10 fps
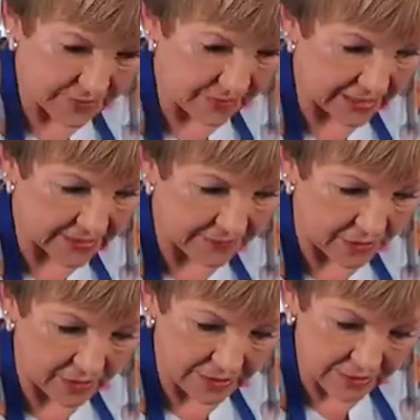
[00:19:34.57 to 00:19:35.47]
So that's
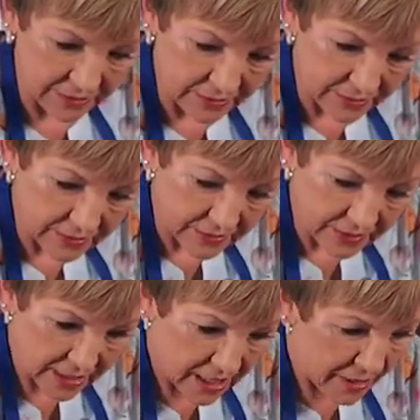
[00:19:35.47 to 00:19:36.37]
fine.
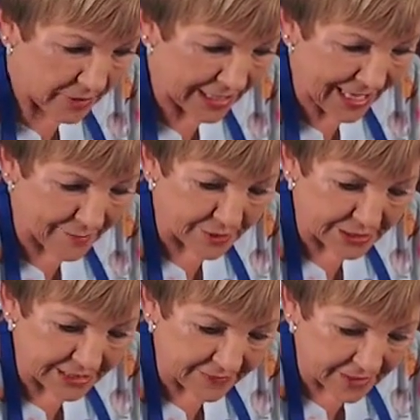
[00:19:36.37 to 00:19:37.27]
I can't
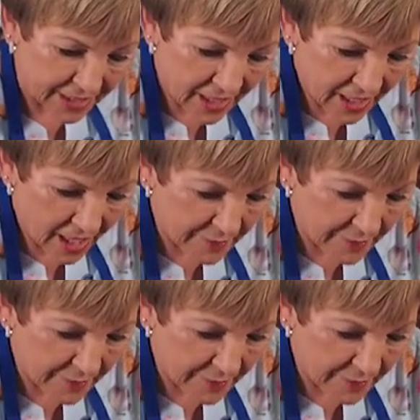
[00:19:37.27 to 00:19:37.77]
believe it.